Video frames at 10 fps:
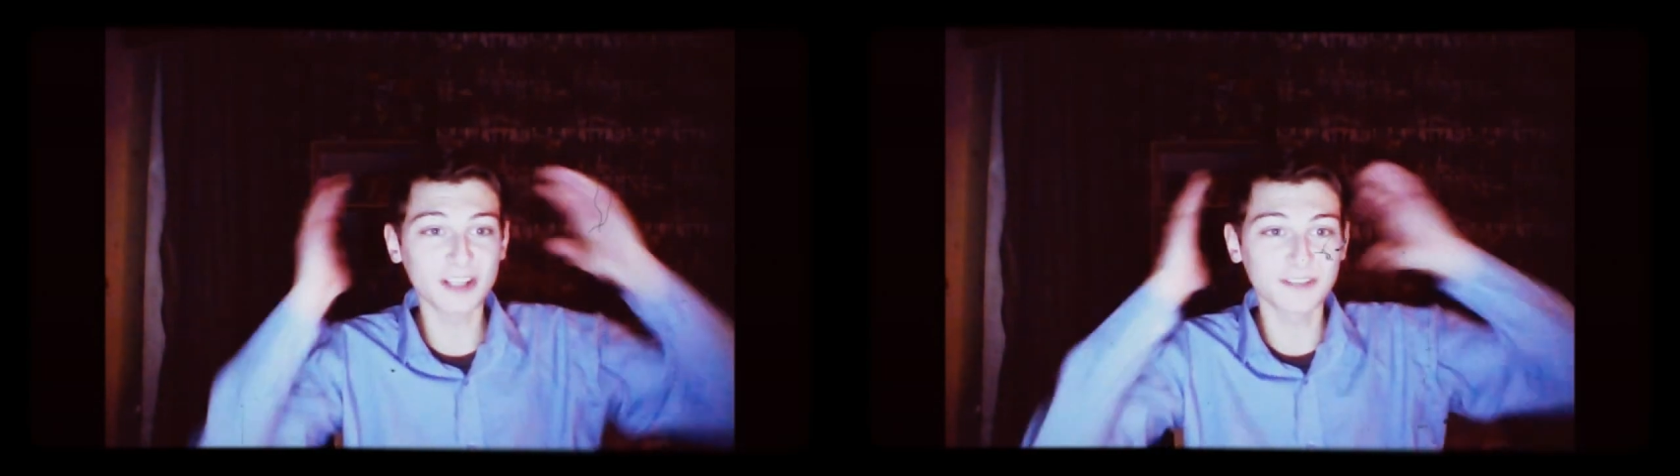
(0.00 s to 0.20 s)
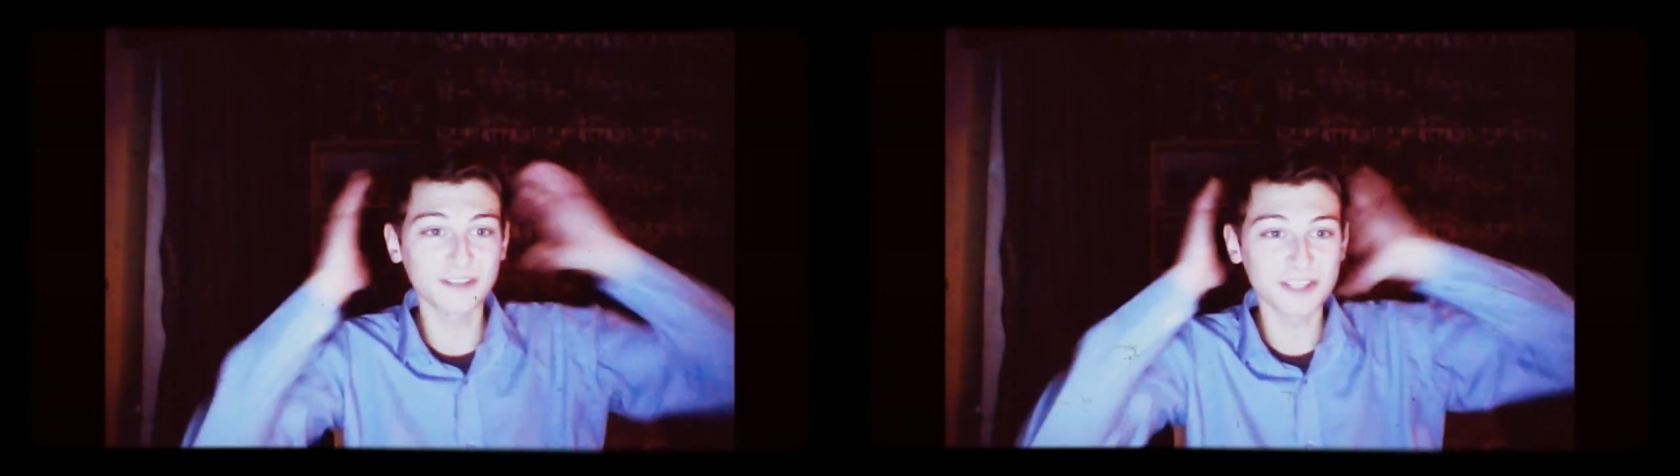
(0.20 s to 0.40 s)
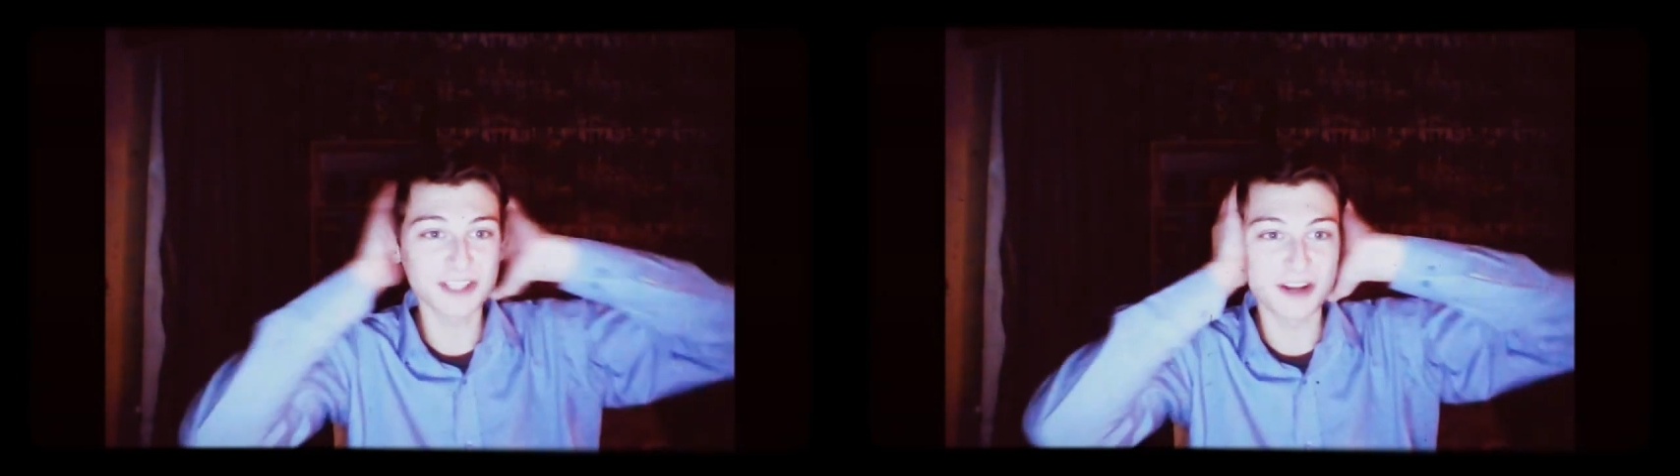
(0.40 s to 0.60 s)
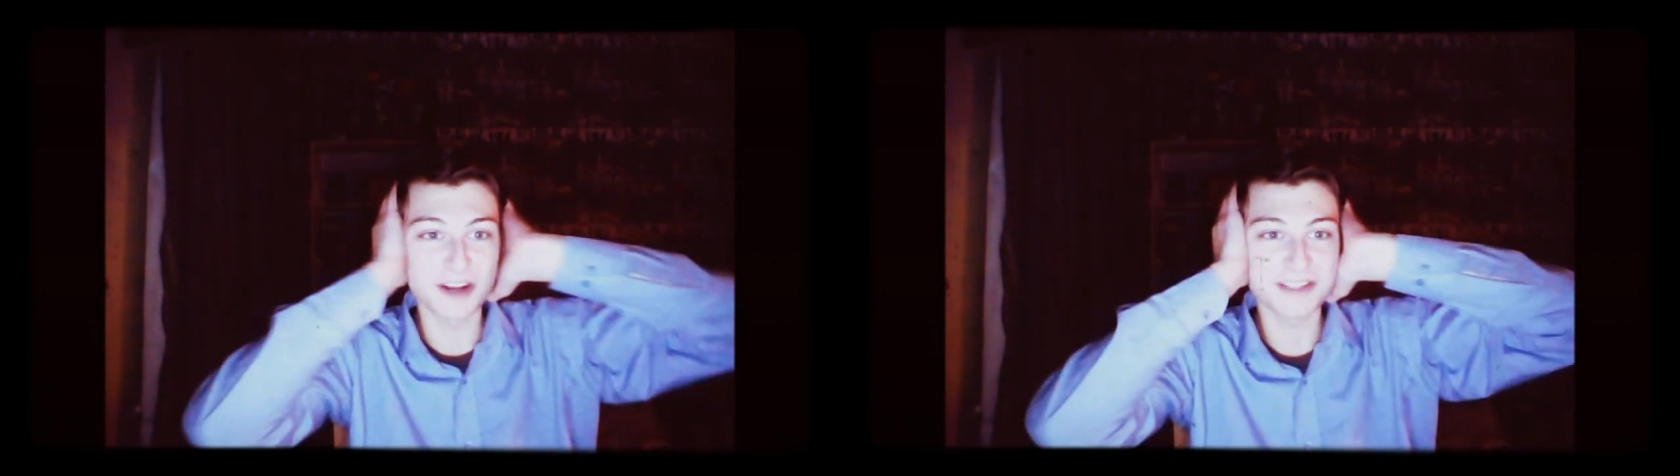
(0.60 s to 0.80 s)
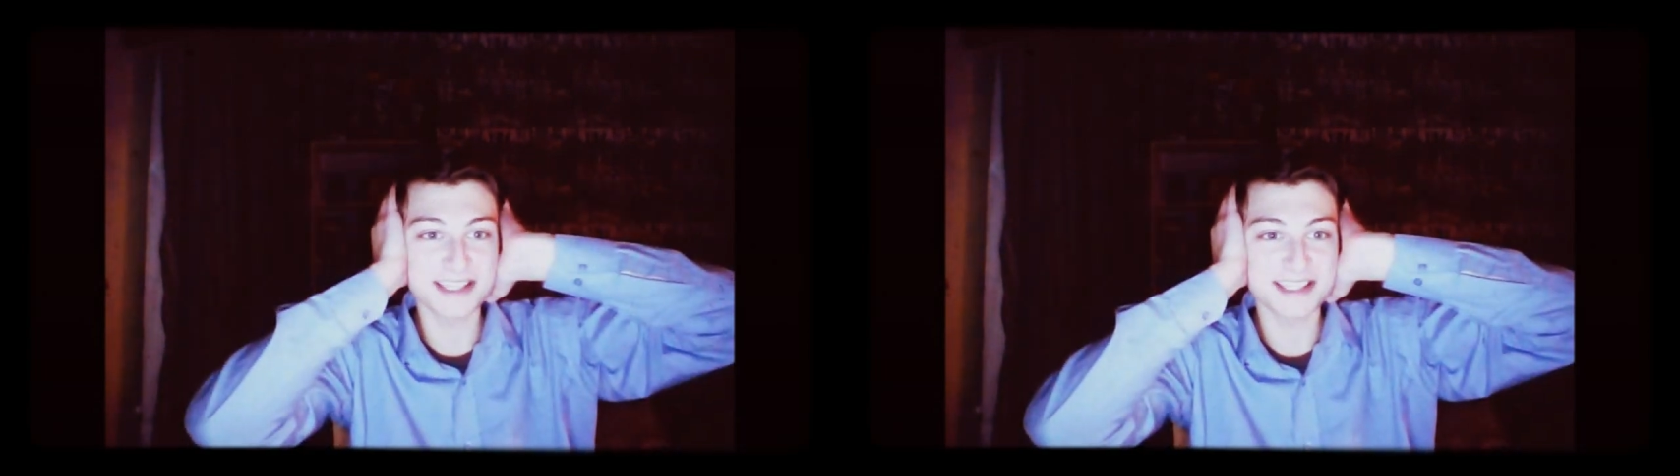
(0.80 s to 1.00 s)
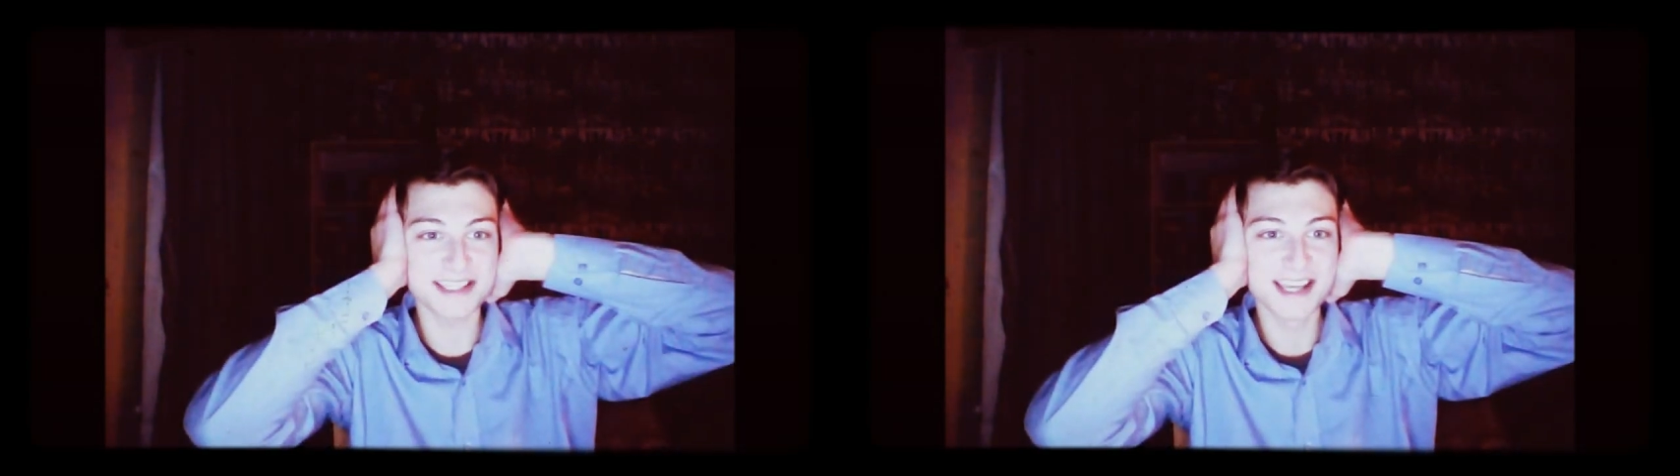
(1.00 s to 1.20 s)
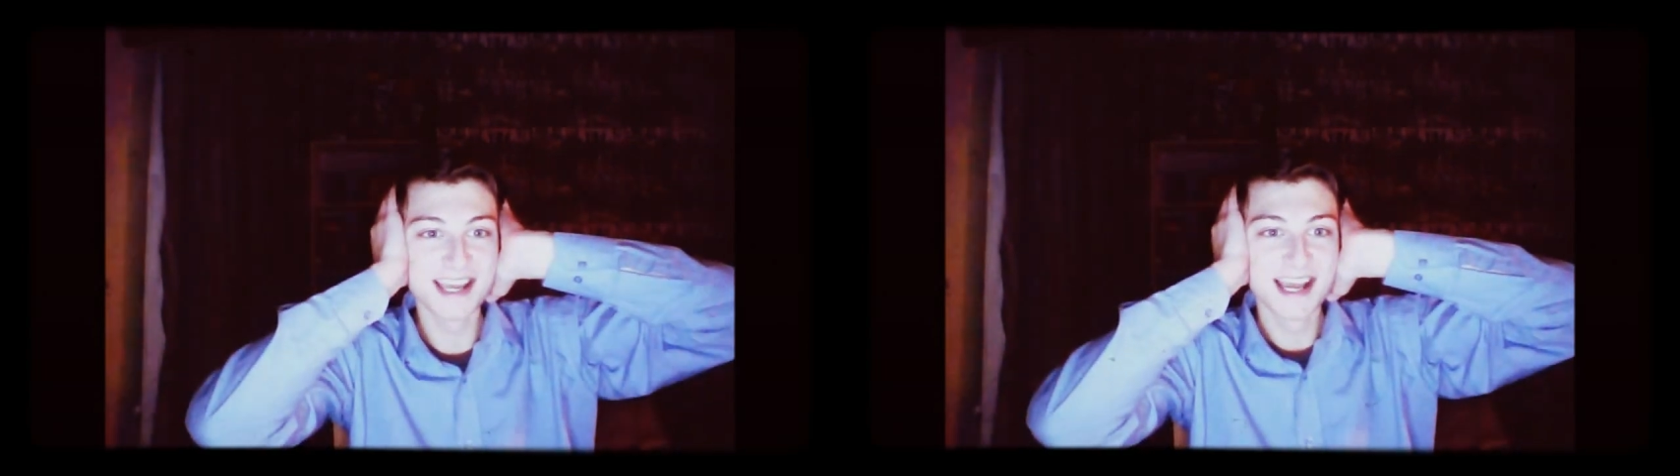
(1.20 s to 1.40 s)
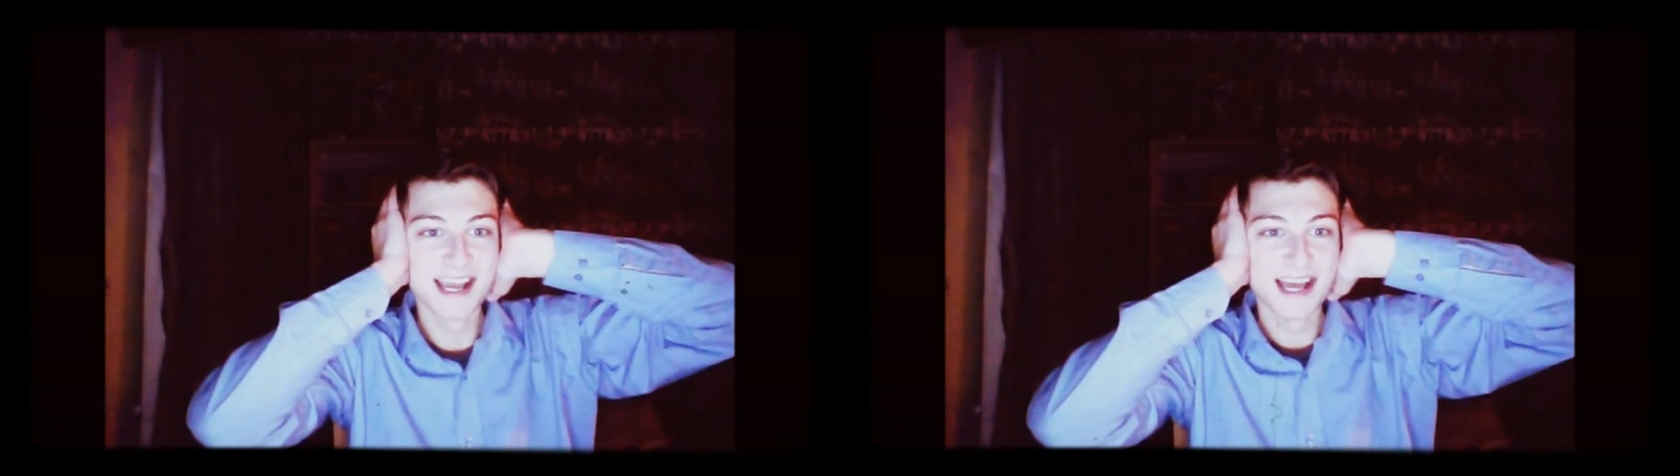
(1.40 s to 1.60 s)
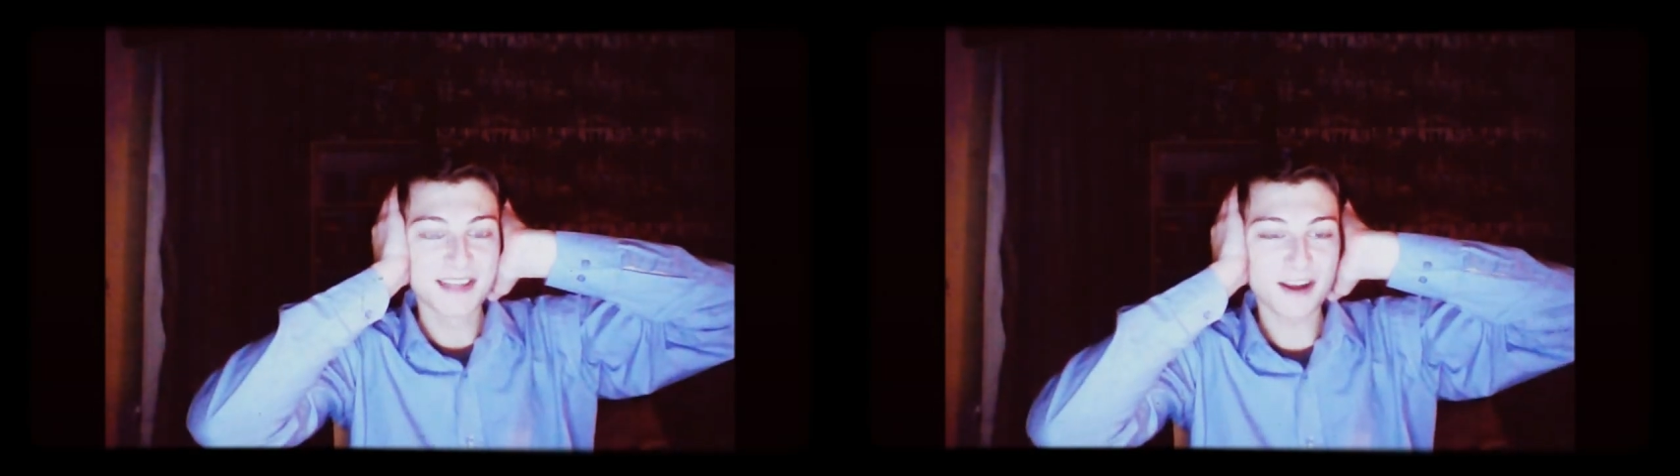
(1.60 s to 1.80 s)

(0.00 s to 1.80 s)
I've just noticed that